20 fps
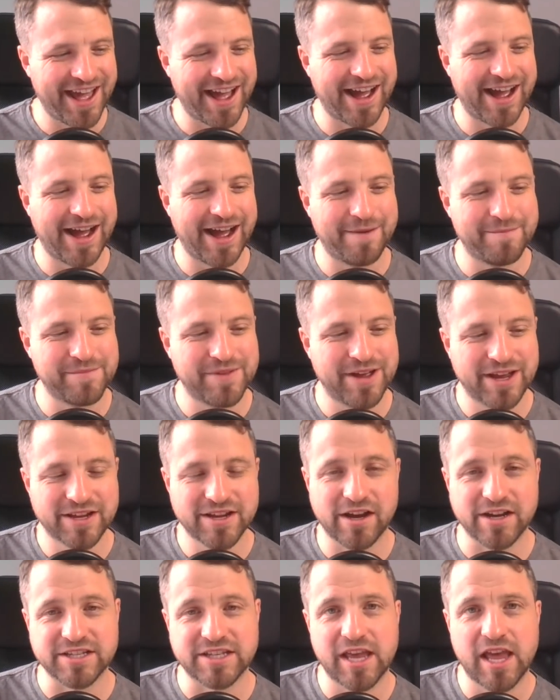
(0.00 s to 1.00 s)
Um,
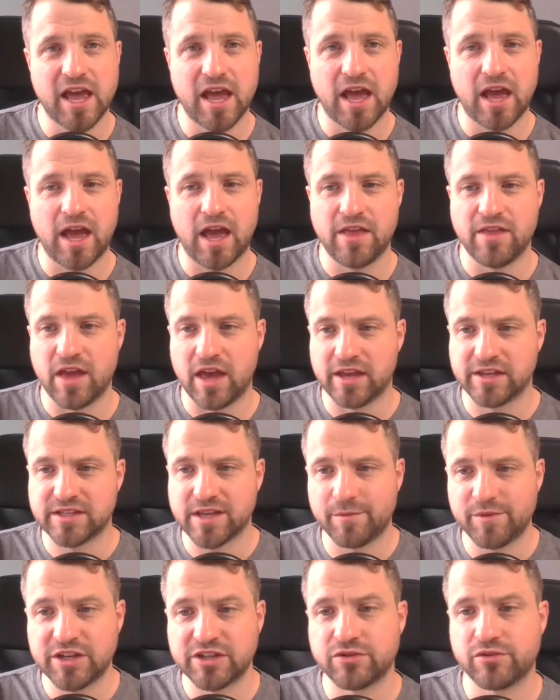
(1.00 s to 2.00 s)
guys, uh,
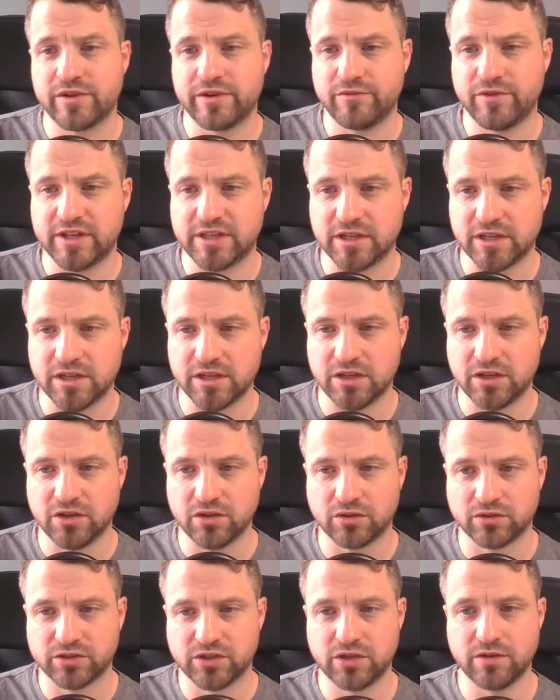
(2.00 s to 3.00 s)
somebody's already written,
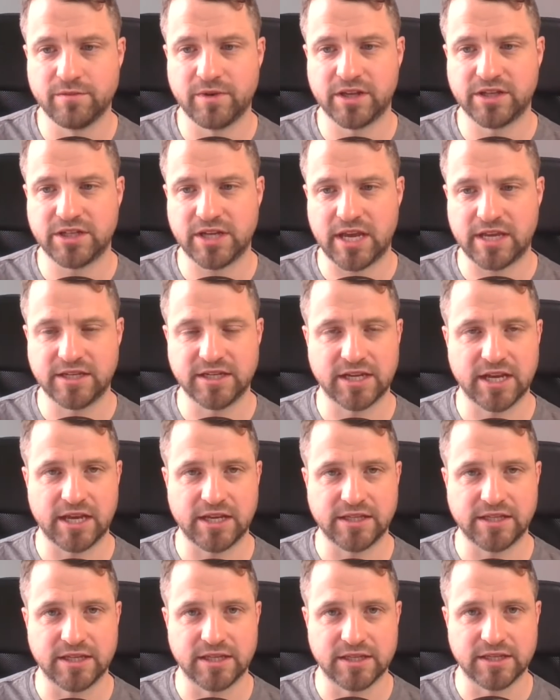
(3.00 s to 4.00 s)
You're too much
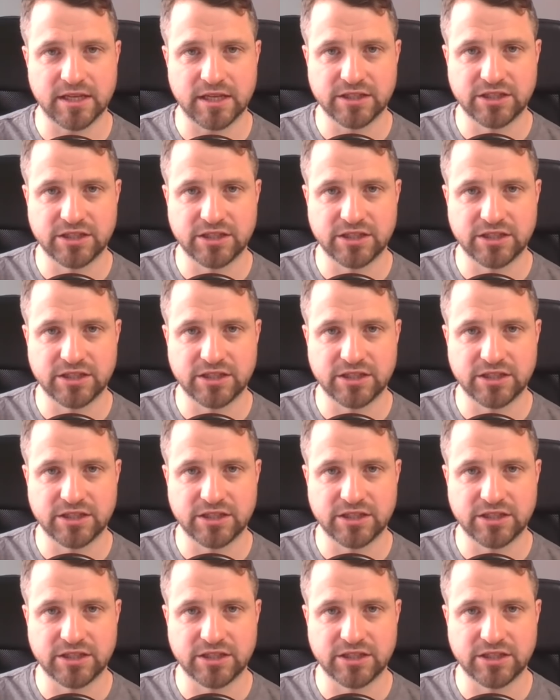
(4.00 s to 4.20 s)
educated.